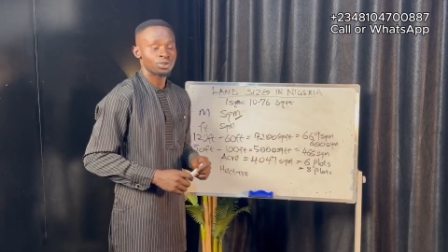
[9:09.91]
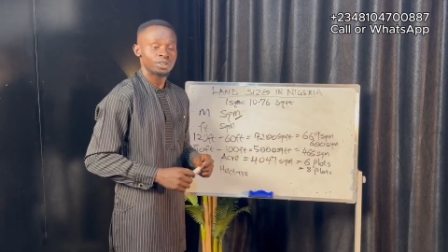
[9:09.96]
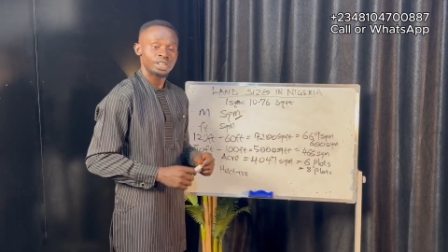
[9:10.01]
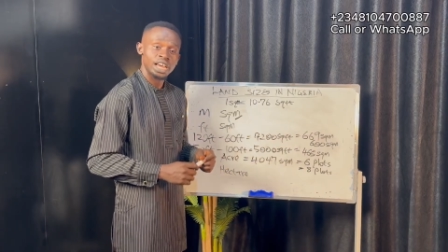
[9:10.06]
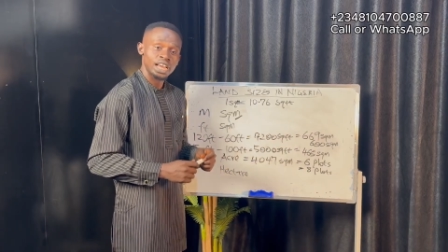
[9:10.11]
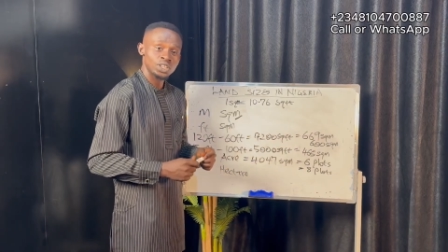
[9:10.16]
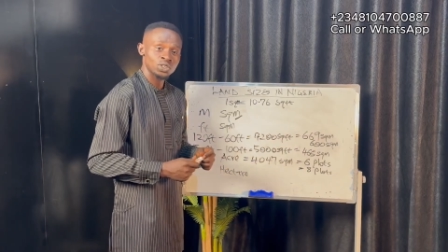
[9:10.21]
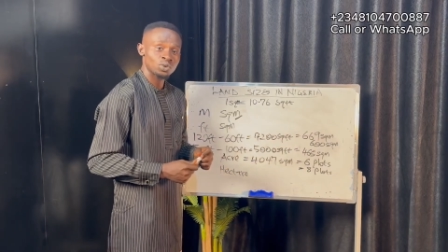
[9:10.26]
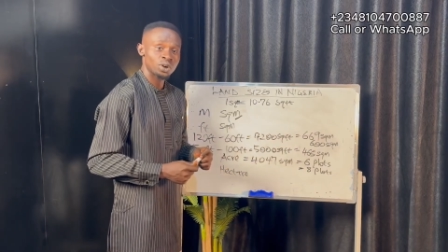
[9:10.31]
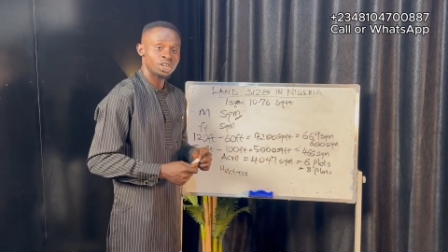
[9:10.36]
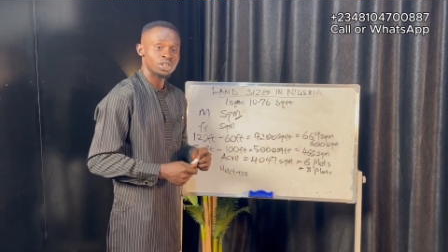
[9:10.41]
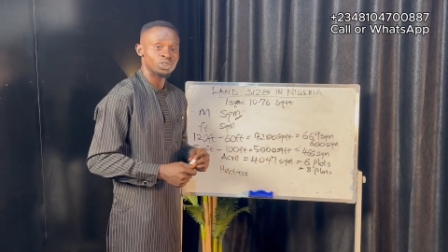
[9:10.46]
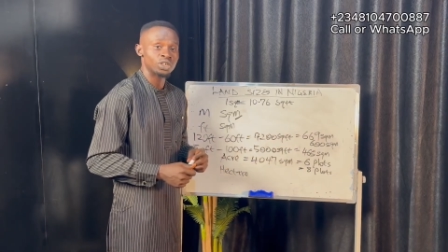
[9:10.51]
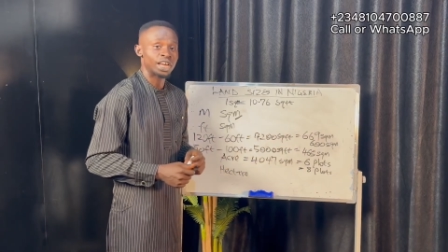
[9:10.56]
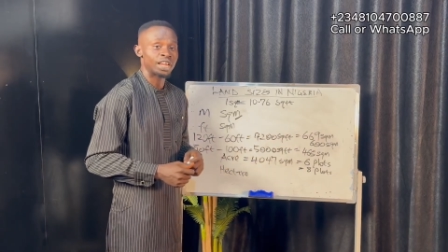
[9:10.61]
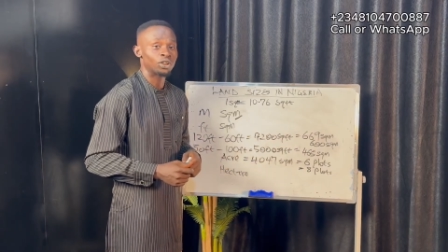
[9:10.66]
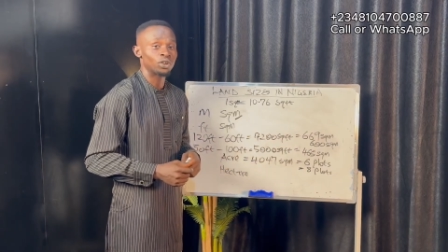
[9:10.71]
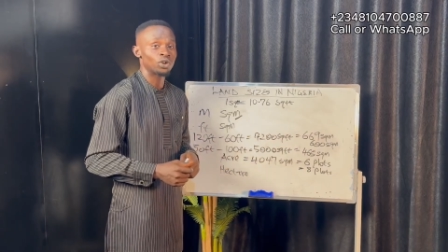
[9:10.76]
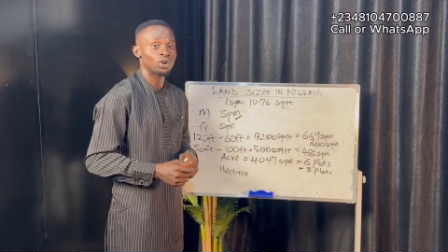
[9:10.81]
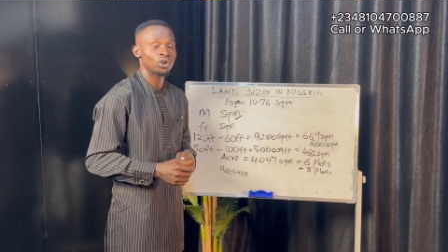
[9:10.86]
So that's why you
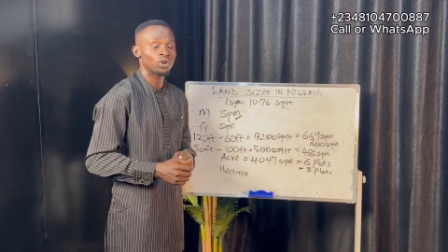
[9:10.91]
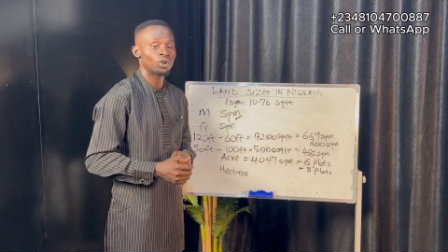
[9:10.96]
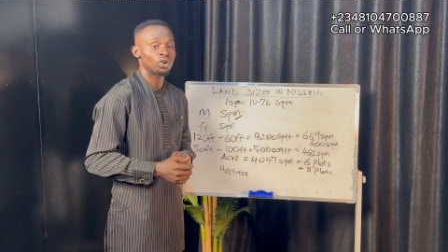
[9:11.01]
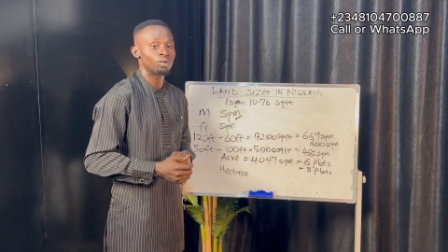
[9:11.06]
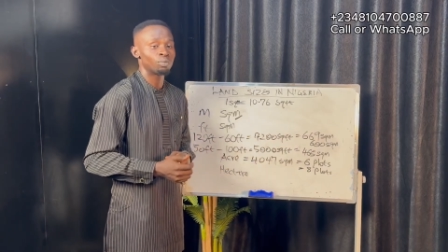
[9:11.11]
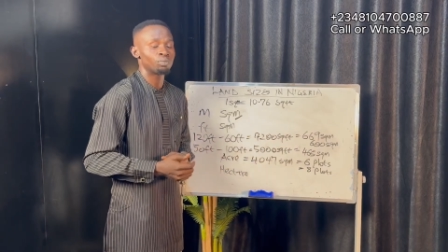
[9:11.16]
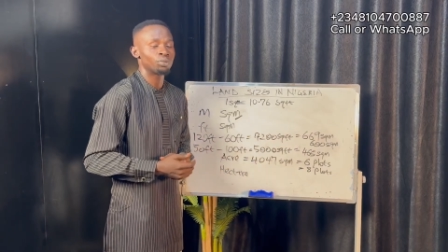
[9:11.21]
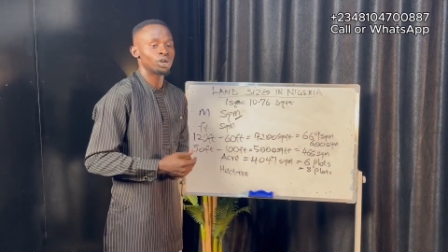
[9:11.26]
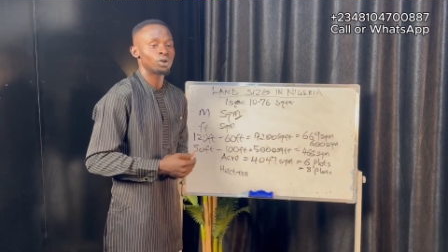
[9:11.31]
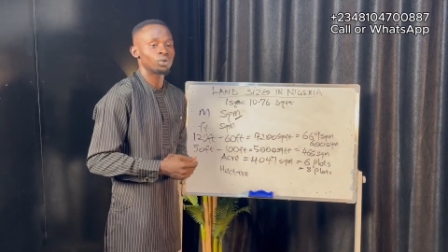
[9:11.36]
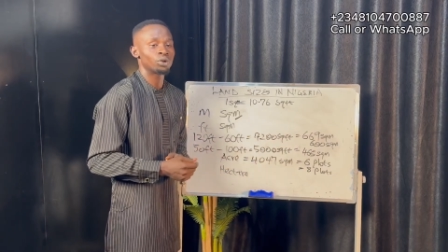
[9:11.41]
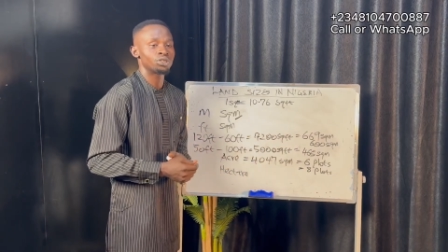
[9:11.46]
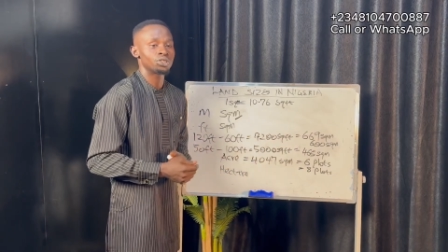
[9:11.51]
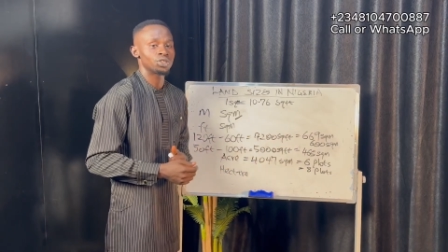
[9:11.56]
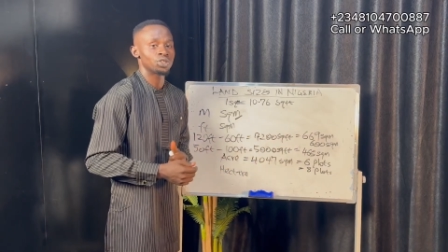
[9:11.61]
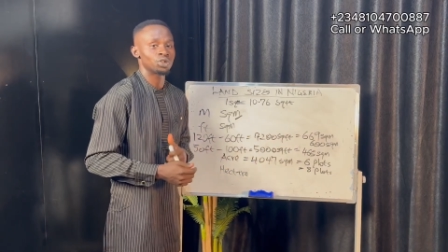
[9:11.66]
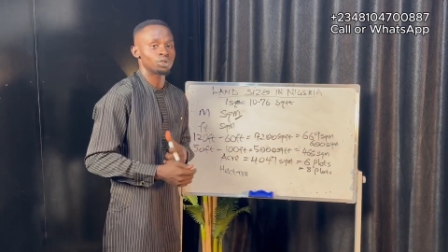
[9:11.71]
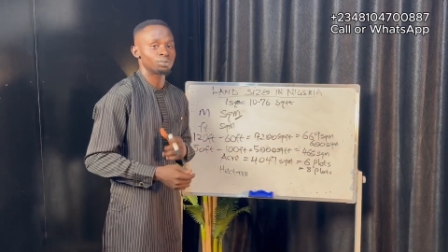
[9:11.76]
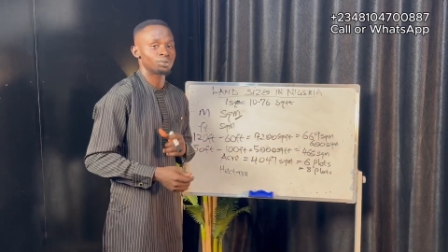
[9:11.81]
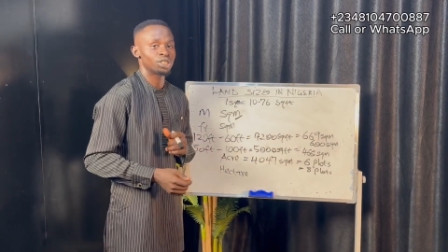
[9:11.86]
cannot compare what
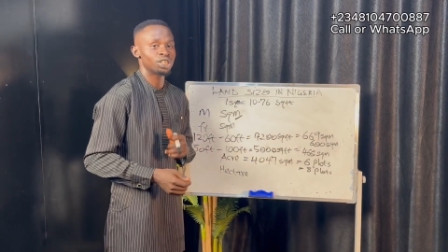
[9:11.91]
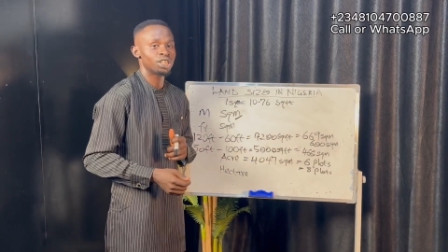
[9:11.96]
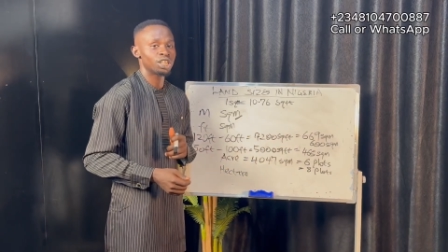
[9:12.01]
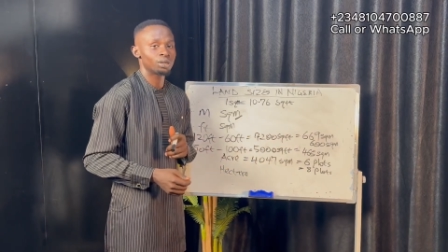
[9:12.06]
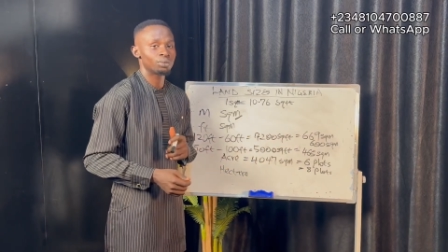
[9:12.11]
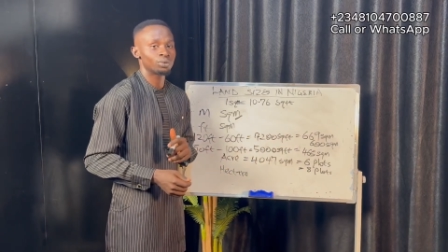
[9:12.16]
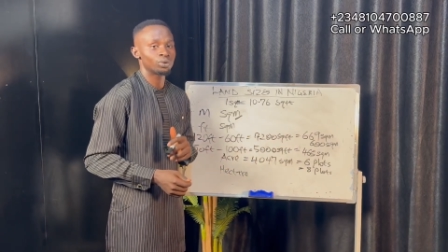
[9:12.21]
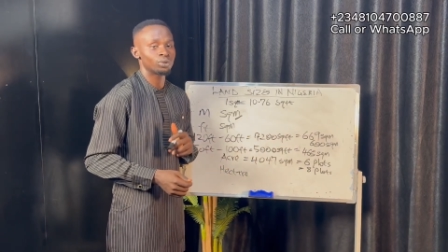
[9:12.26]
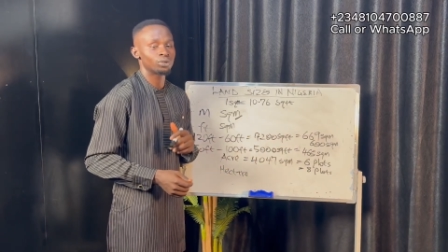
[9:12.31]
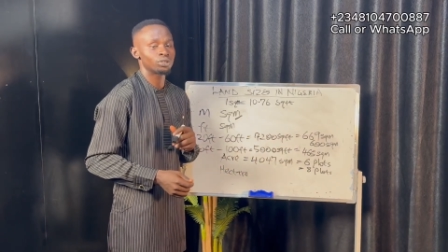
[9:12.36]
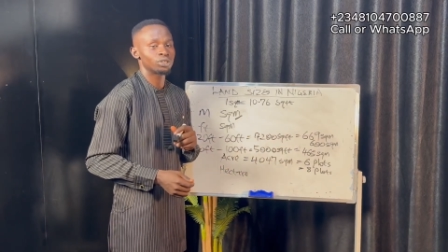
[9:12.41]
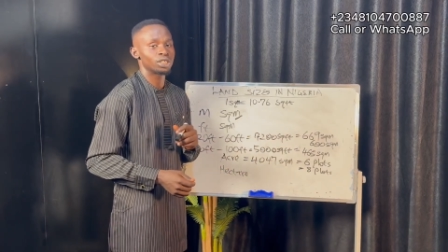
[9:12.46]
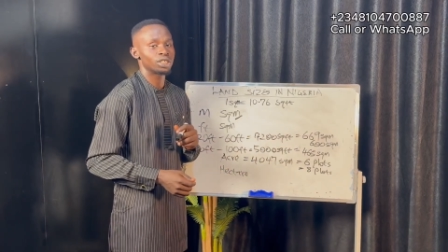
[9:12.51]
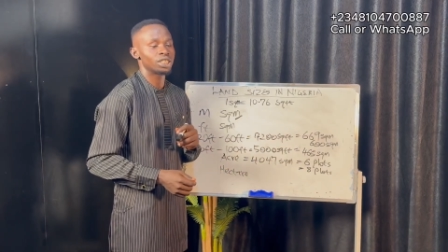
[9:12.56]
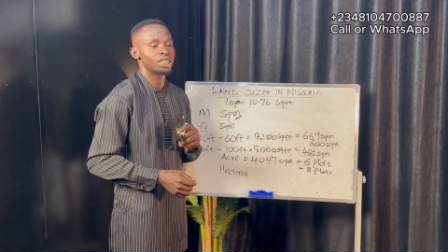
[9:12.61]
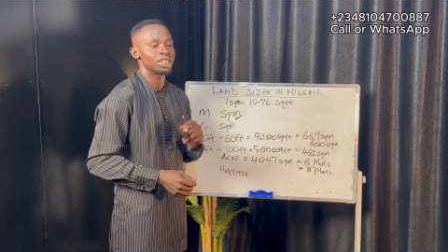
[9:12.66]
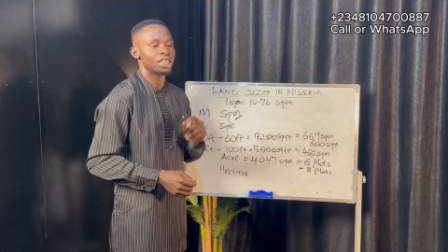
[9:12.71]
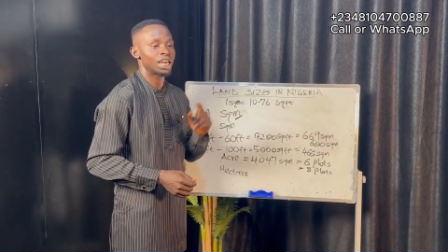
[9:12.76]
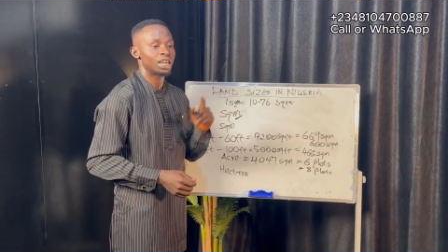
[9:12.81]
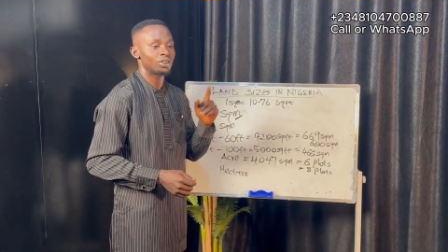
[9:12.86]
is obtainable
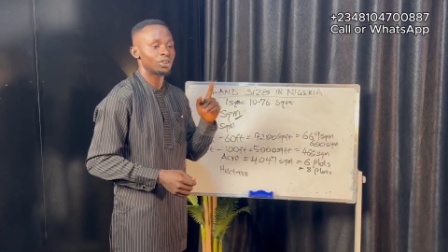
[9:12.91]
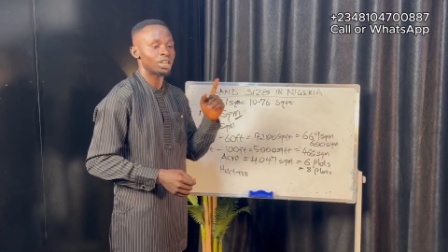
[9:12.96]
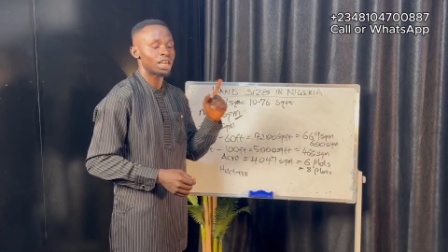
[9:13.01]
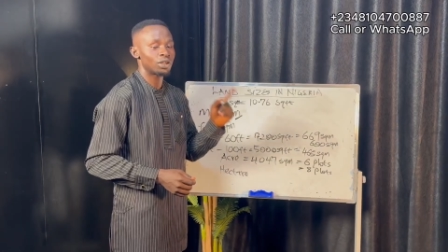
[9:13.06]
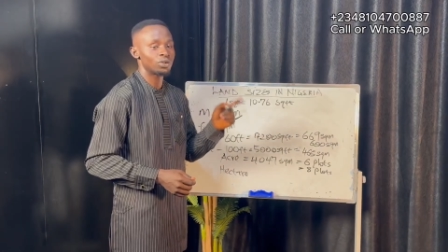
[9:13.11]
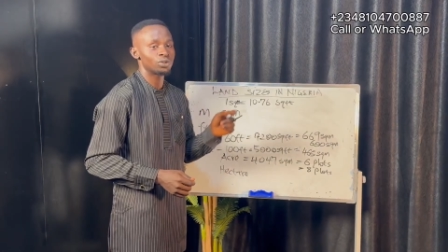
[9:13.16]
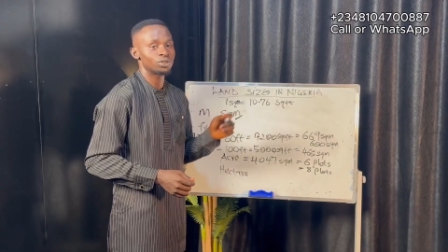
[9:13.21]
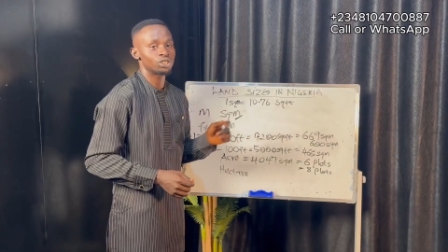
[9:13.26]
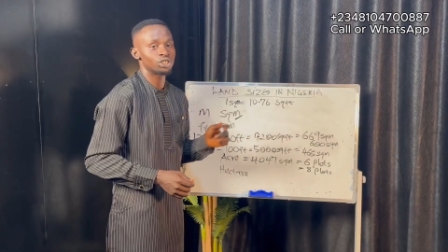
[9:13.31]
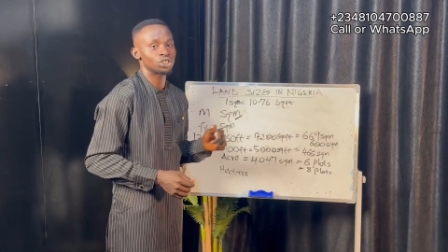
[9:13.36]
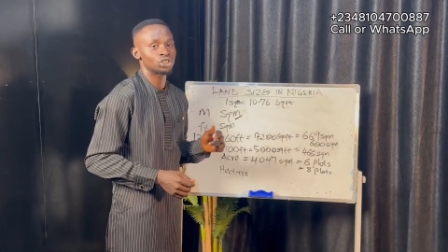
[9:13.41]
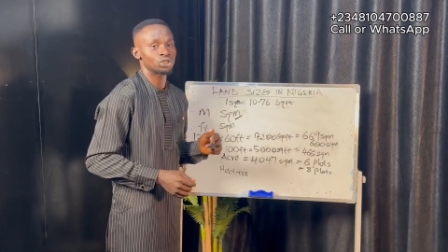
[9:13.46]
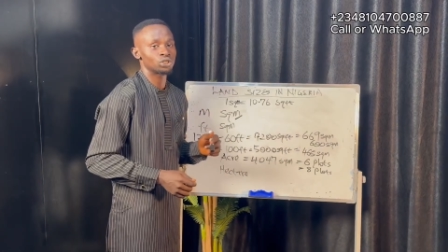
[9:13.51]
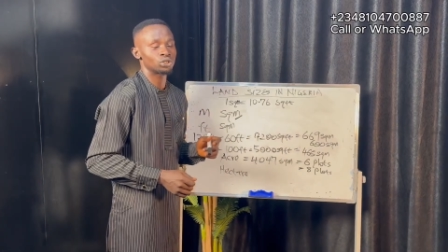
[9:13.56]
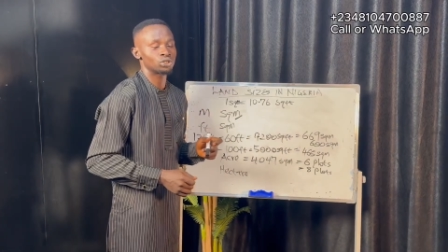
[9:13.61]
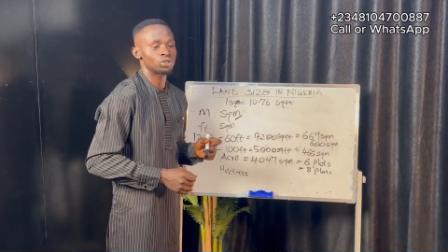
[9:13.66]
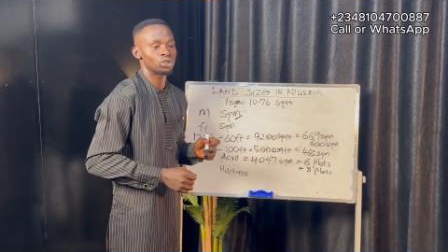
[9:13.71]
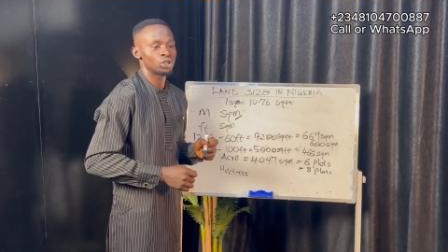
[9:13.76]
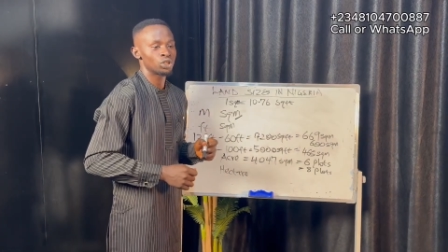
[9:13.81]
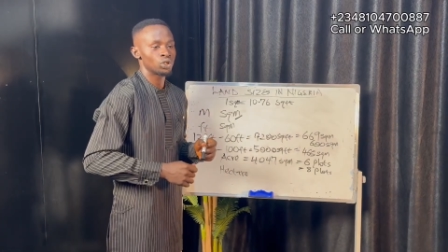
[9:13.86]
in another
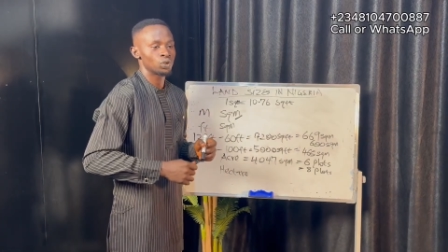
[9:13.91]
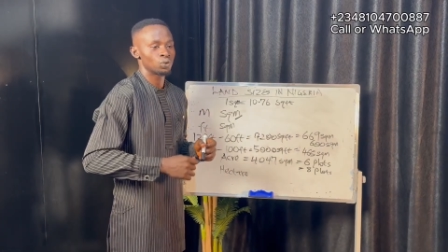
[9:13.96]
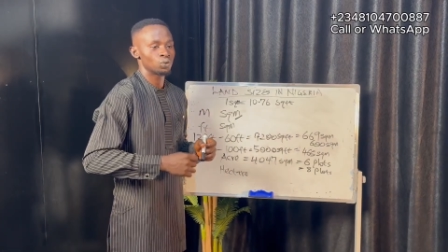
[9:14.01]
location